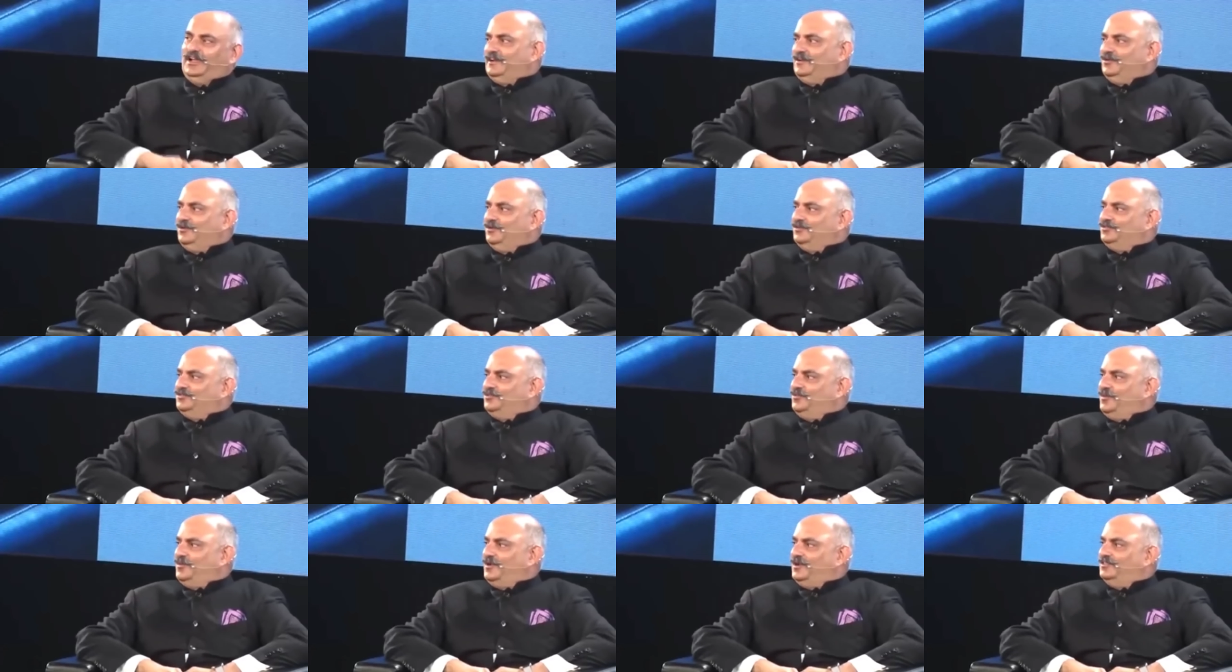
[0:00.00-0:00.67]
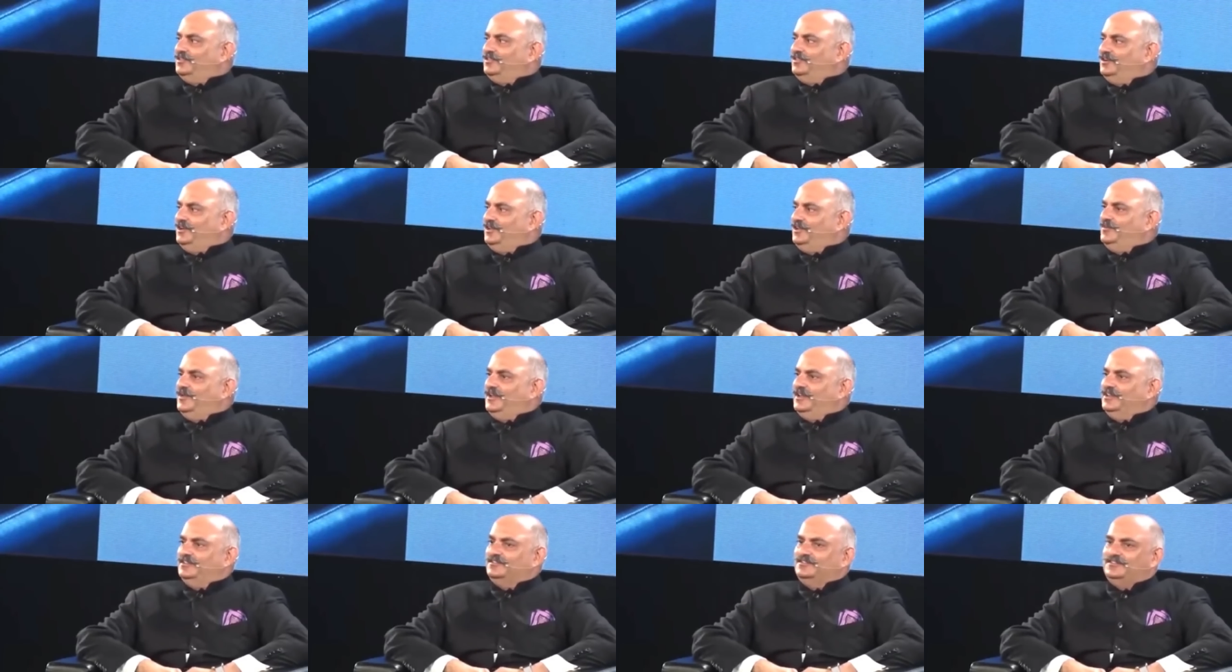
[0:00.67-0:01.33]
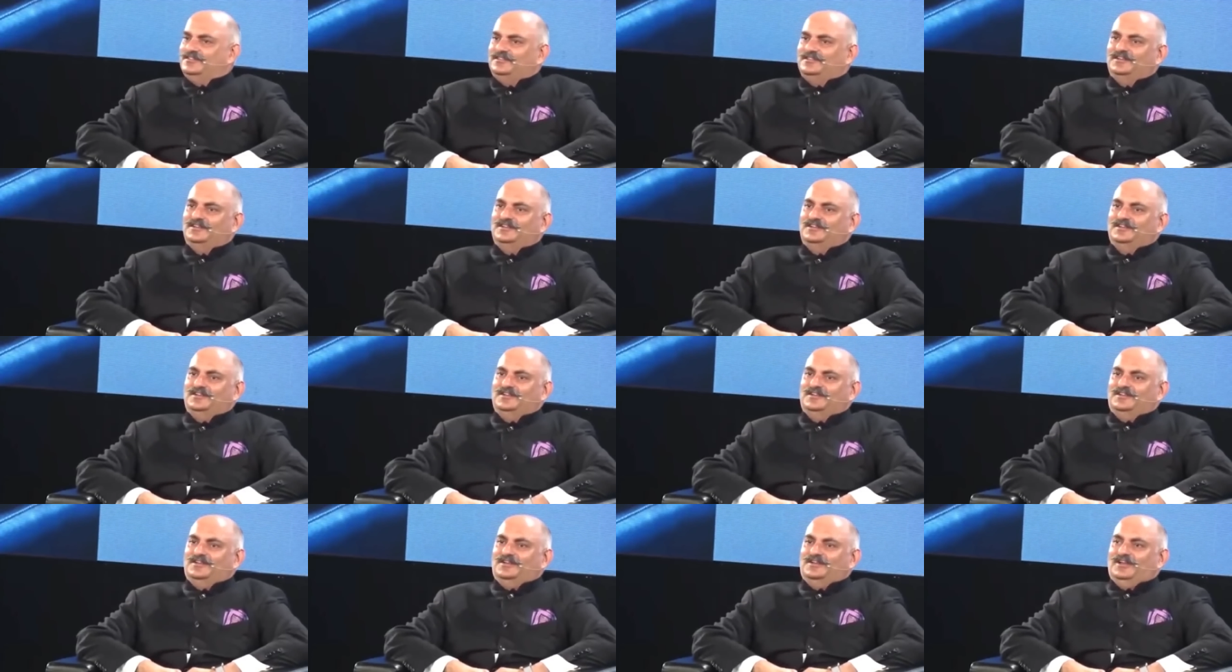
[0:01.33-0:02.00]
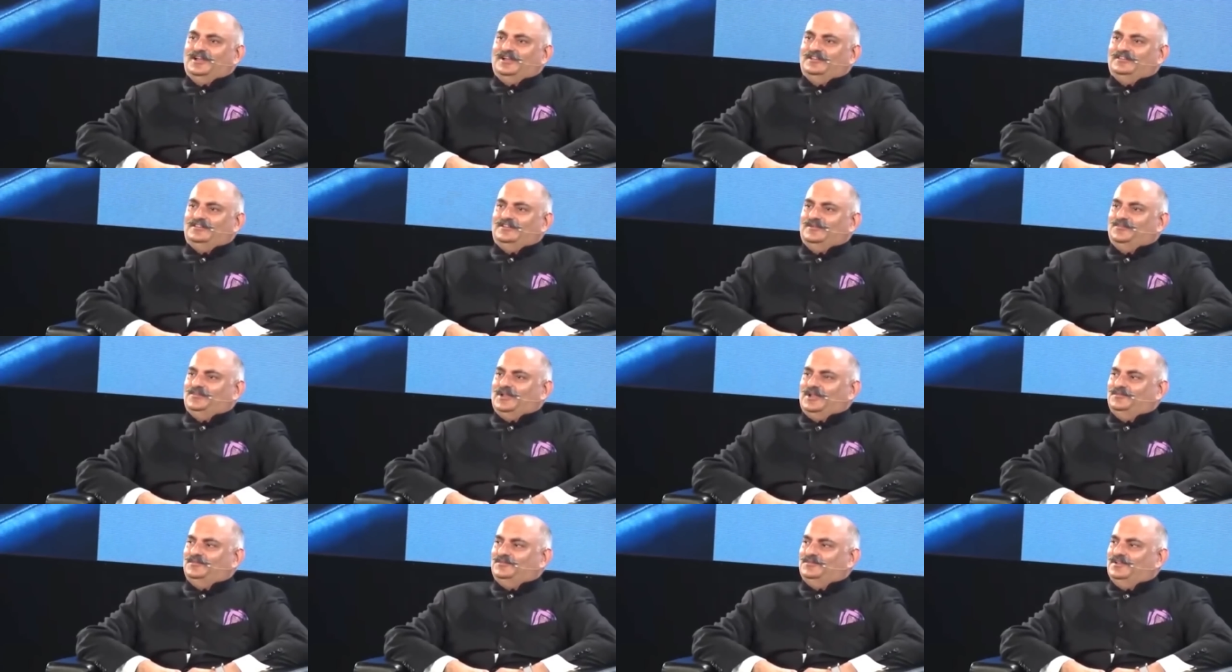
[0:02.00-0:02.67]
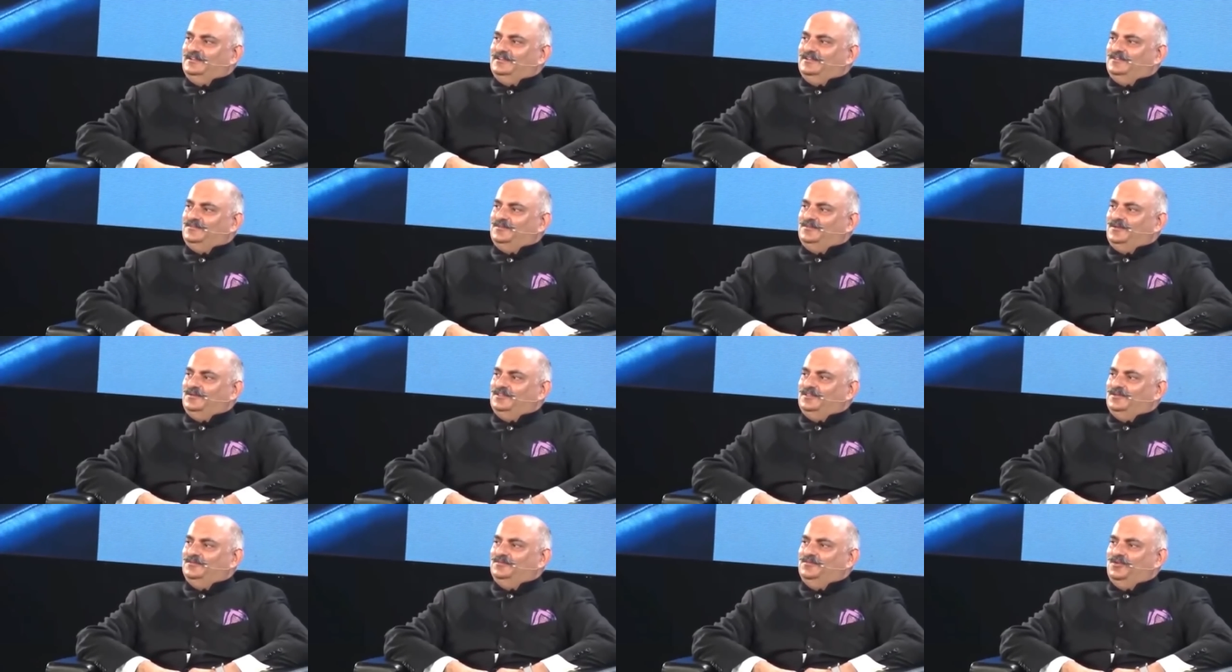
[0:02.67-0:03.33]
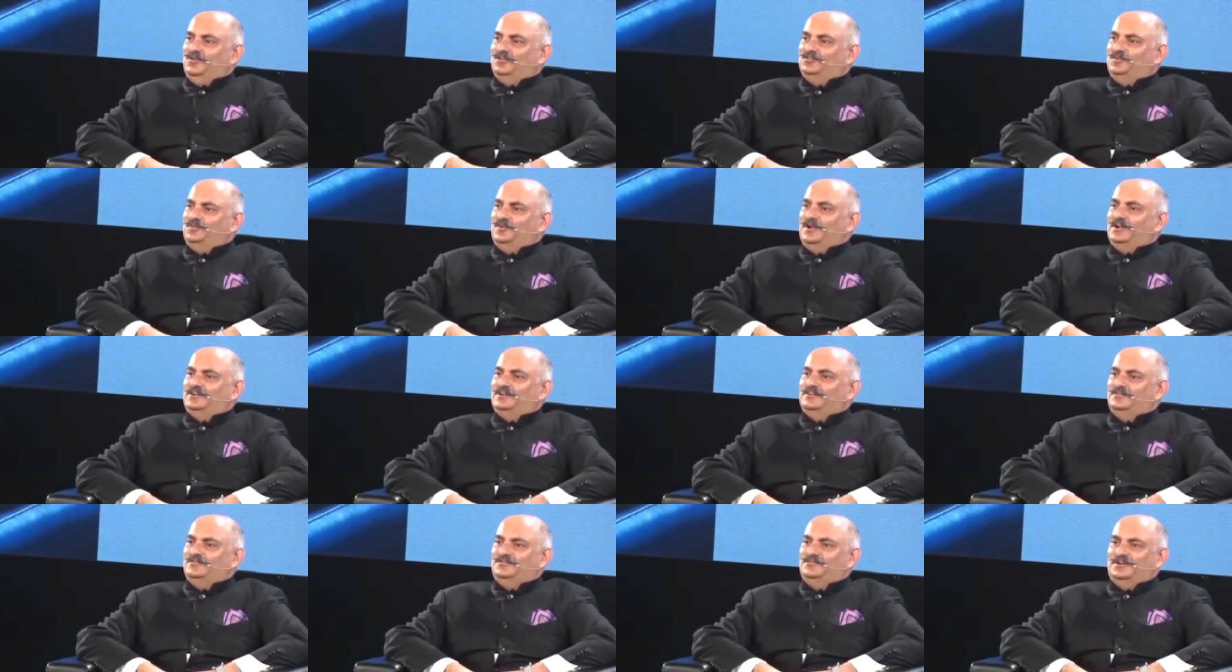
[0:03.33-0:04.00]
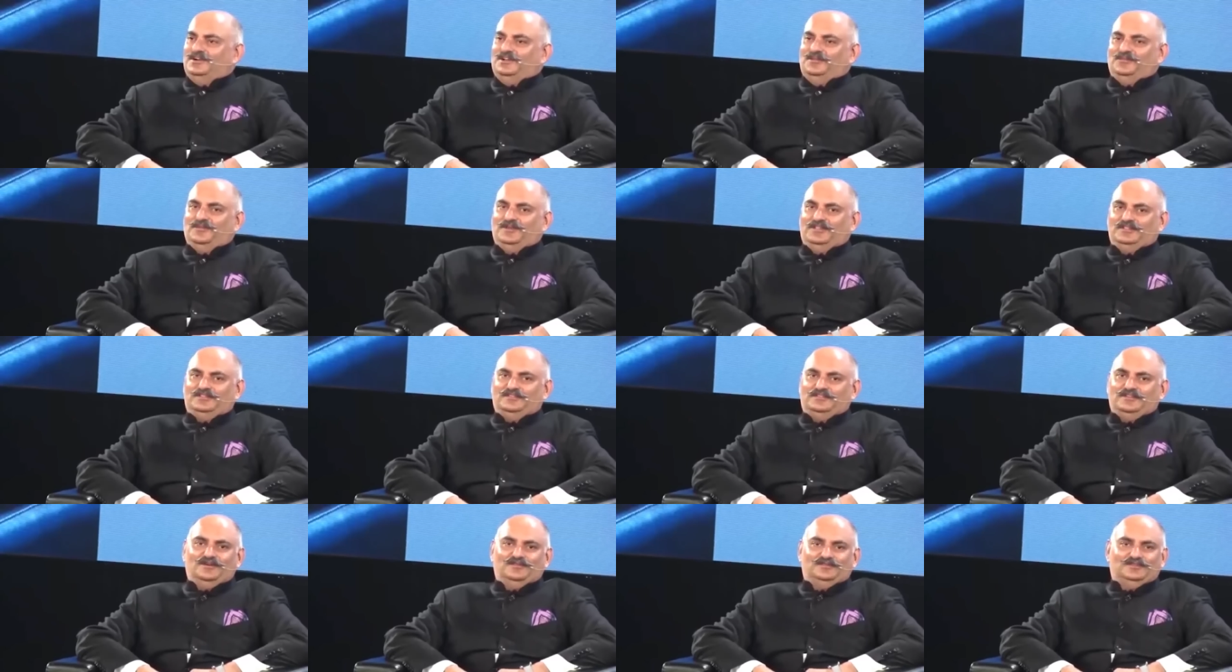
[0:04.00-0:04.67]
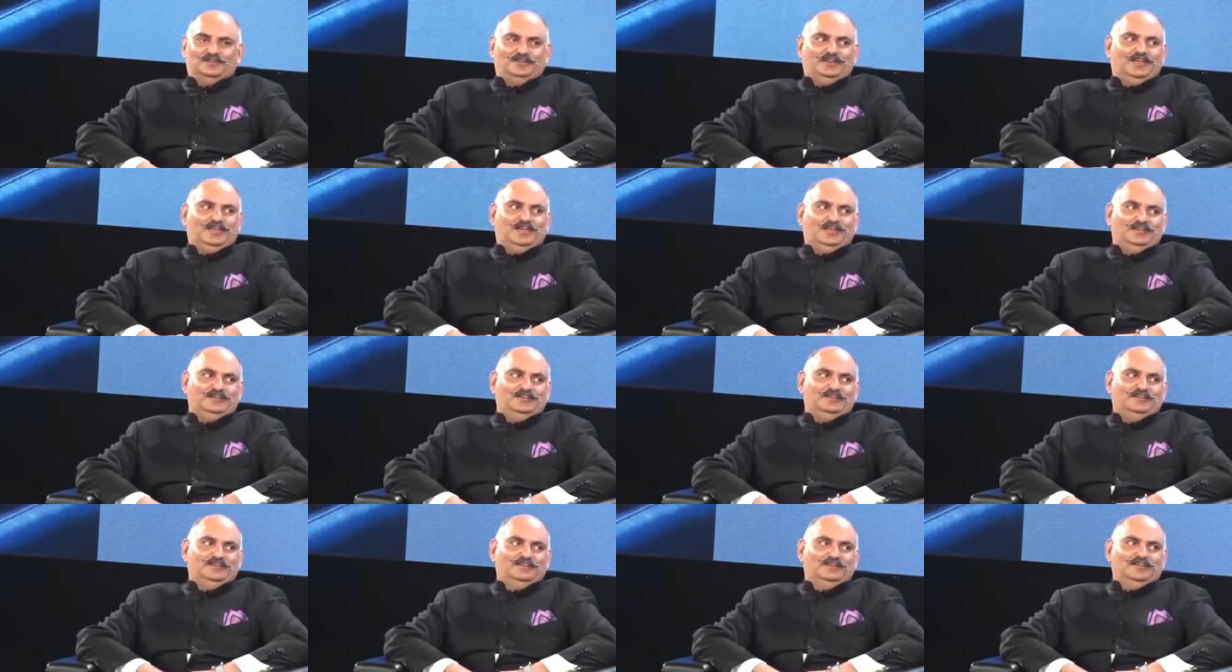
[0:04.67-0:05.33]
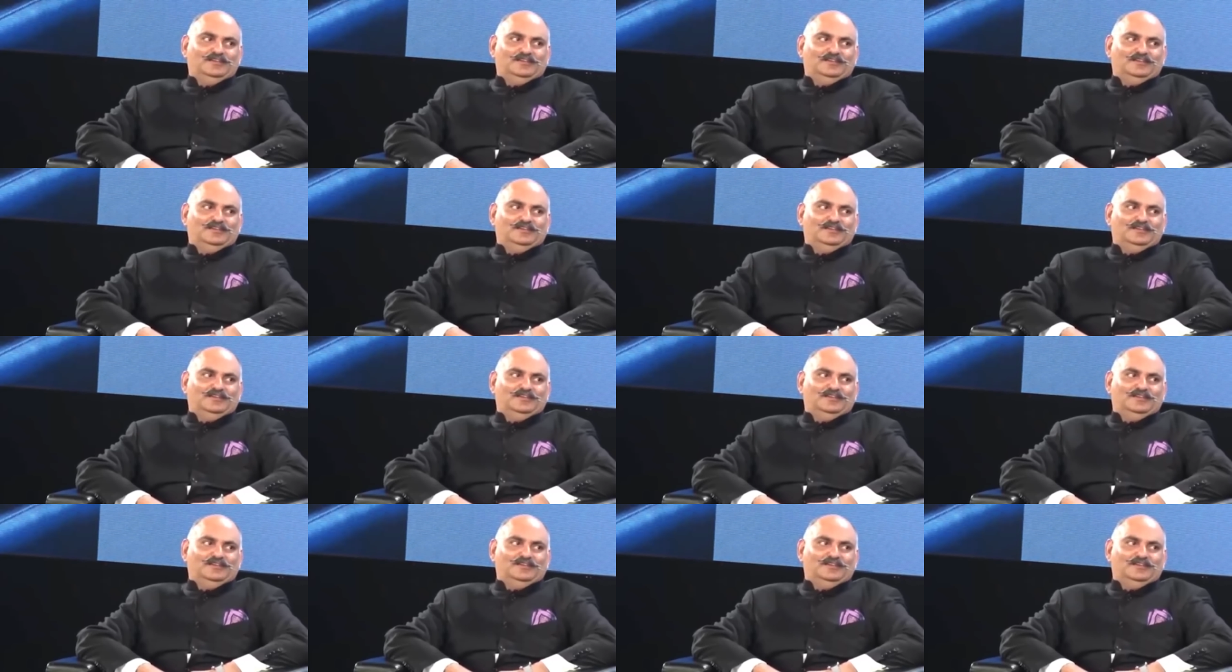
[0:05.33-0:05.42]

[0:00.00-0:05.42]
I go through about 30 minutes. And sometimes it's probably the most productive 30 minutes of the day.